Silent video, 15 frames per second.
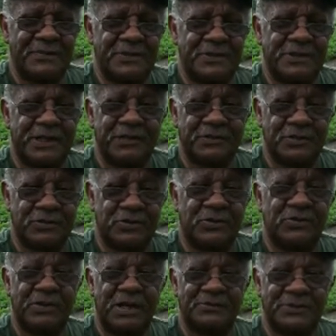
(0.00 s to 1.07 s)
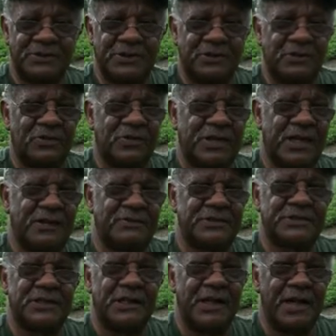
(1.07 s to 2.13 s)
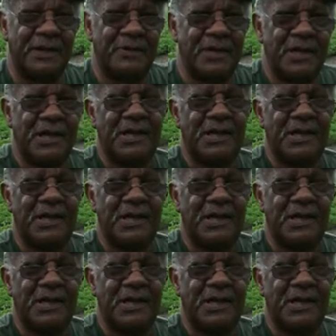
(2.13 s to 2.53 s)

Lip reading: to tell you the truth. I'm still okay with slam.